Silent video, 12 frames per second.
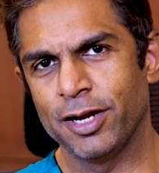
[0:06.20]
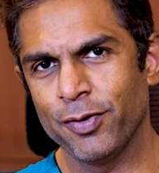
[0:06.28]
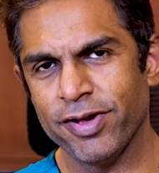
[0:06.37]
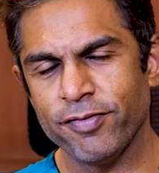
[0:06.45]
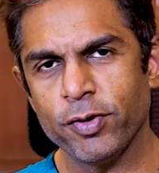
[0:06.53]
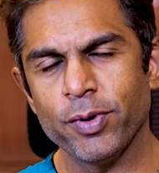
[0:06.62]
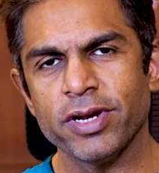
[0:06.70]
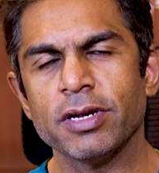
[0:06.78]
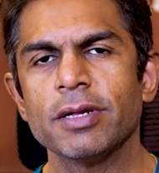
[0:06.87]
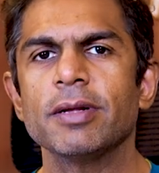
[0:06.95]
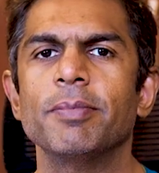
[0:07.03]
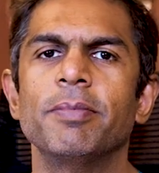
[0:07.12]
Hello everyone,
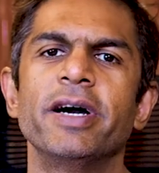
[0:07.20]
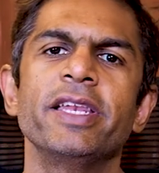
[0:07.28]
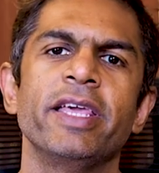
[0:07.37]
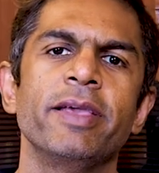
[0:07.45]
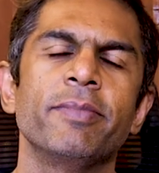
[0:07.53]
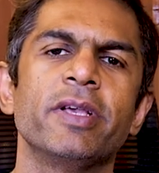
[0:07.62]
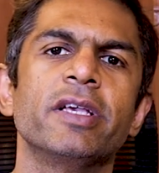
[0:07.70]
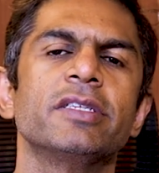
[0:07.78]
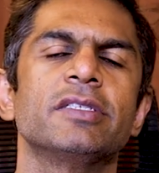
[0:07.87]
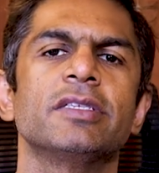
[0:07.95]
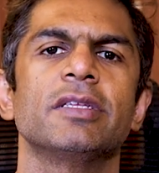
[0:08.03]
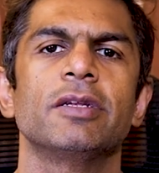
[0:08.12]
my name
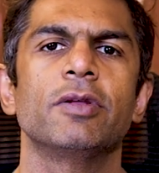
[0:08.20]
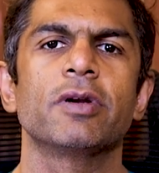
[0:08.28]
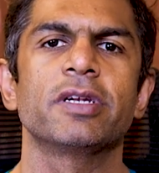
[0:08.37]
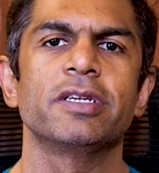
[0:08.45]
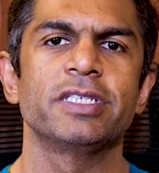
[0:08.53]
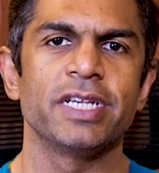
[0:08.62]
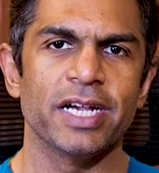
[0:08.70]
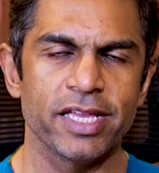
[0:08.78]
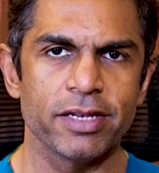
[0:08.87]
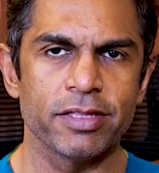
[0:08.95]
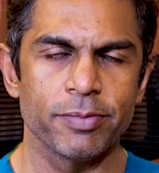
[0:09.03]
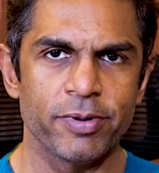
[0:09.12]
is Dr.
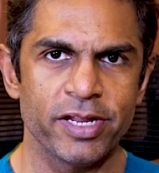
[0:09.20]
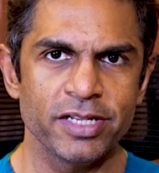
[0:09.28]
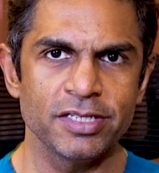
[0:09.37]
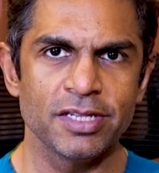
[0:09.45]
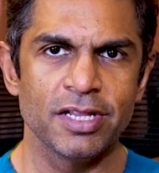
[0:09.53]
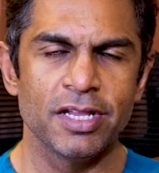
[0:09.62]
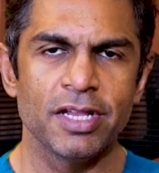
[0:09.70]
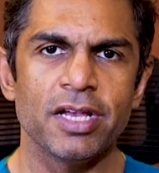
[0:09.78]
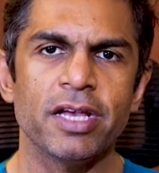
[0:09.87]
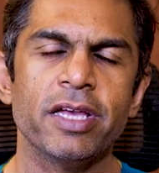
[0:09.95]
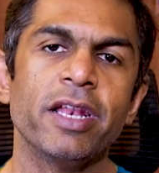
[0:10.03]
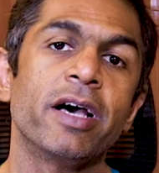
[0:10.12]
Shakir Tabrez
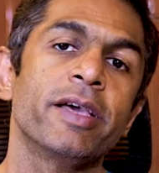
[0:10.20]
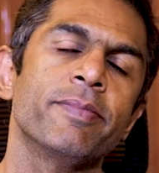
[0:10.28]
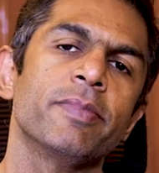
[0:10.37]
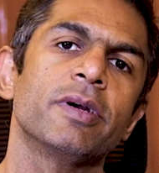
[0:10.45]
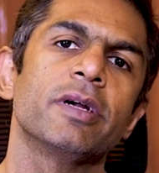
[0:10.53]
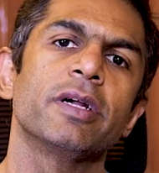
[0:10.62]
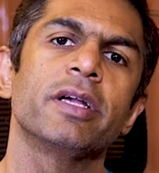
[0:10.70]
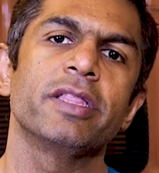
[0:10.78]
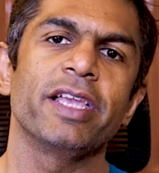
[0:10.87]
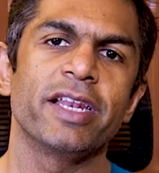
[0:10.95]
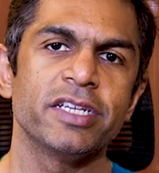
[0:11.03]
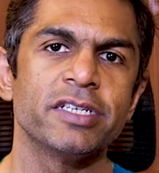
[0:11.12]
and I'm
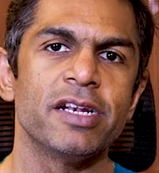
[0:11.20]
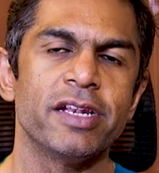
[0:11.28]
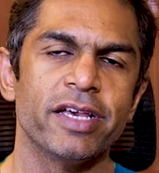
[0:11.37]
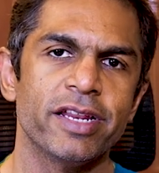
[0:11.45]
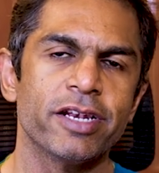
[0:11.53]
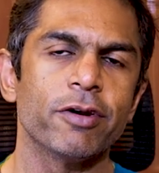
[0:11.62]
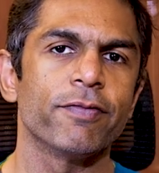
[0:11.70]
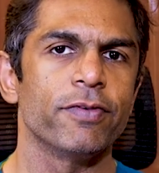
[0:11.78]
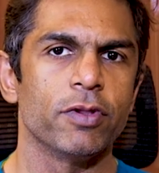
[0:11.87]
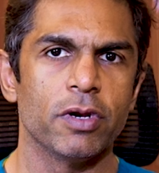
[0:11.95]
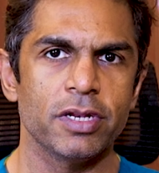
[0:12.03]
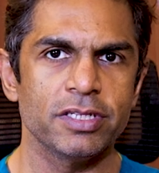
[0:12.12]
the Additional Director of
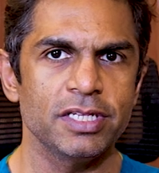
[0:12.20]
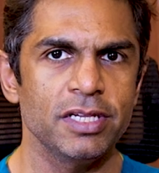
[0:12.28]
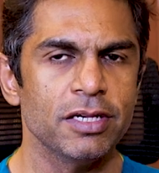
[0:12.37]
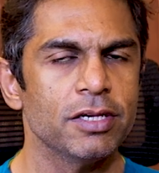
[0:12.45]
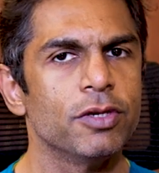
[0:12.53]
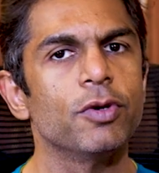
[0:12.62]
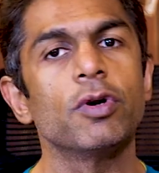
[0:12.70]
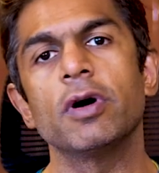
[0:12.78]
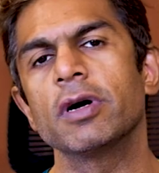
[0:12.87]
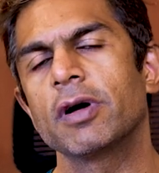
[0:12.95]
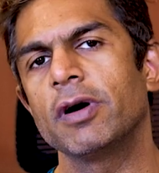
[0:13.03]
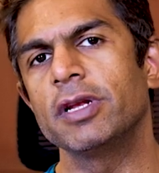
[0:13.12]
Urology,
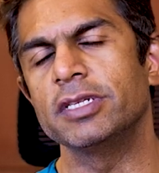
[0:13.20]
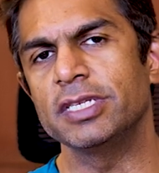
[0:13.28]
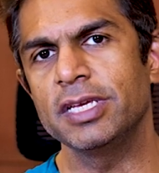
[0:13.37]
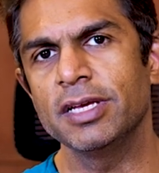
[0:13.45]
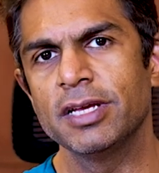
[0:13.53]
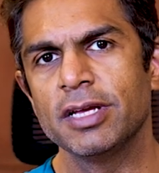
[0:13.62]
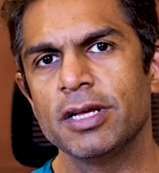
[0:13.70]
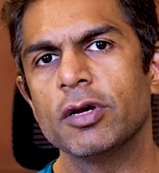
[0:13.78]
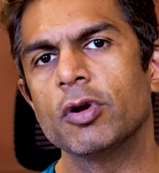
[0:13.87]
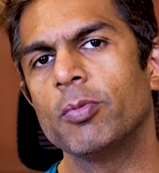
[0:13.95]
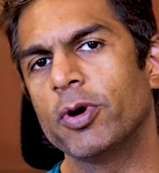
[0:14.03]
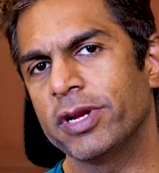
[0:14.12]
Uro-Oncology,
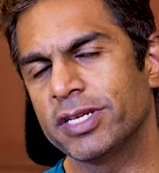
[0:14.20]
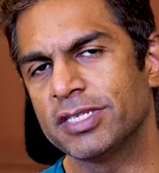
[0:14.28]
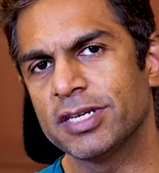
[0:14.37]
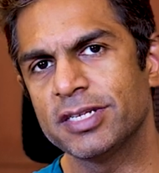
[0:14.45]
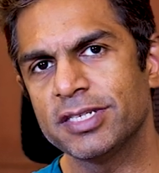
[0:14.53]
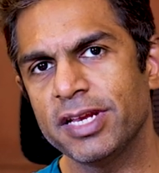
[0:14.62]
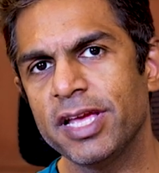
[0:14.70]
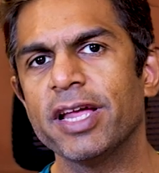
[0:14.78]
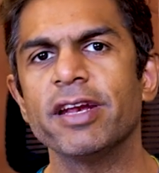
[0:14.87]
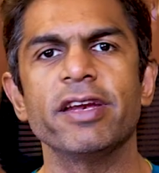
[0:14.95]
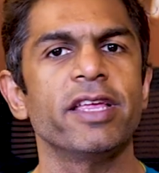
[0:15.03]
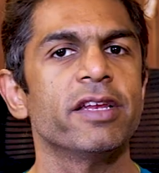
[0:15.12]
Robotic Surgery
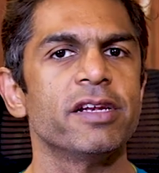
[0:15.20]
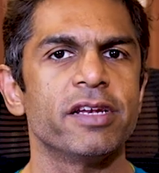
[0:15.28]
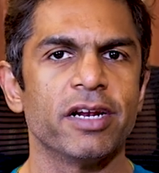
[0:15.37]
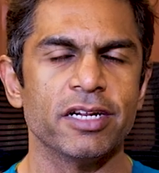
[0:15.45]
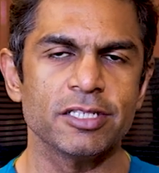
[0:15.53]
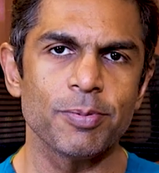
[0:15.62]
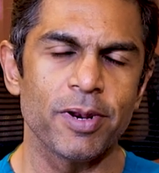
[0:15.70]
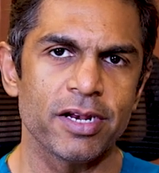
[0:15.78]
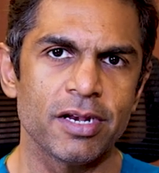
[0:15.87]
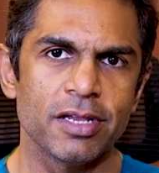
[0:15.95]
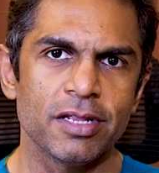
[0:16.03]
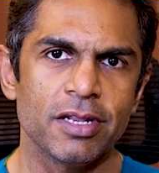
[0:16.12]
and Renal
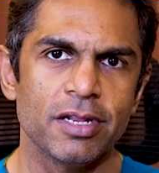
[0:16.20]
Transplant.